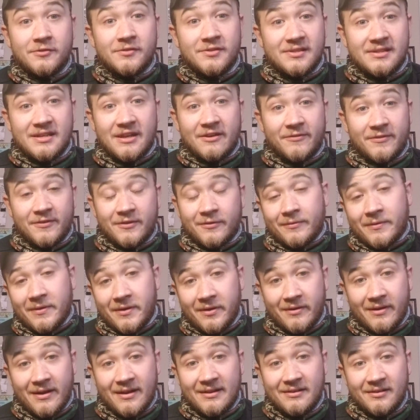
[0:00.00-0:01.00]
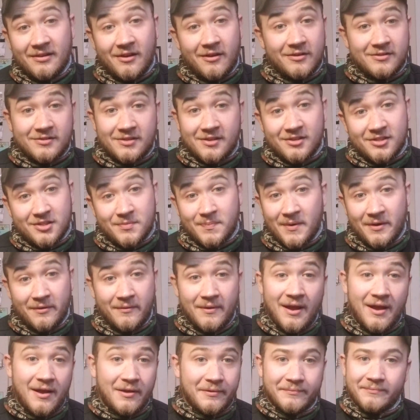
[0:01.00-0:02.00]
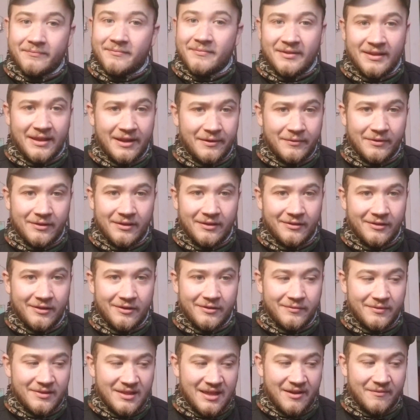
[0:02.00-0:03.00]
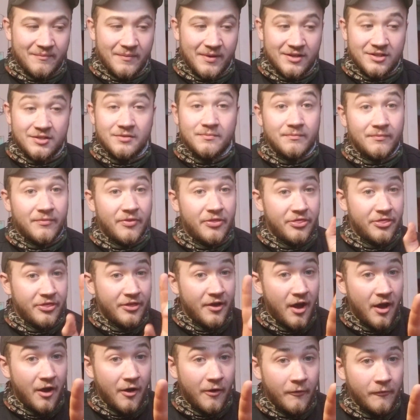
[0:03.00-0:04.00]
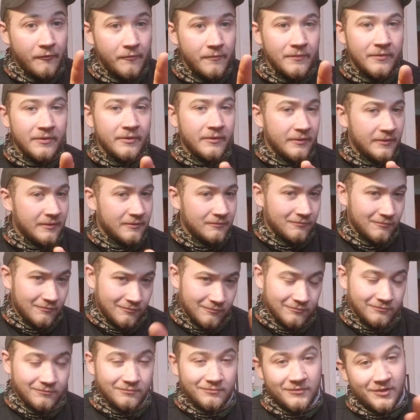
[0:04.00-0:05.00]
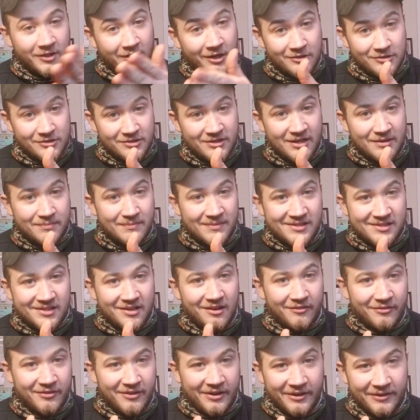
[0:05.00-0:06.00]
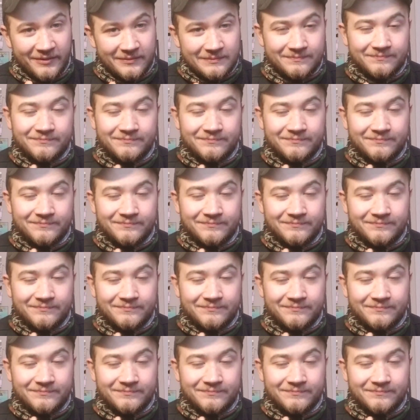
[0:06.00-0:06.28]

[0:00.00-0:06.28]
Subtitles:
stiff in the rear end, the car's going to spin around. Can't really learn with that much. Though, contradict myself here,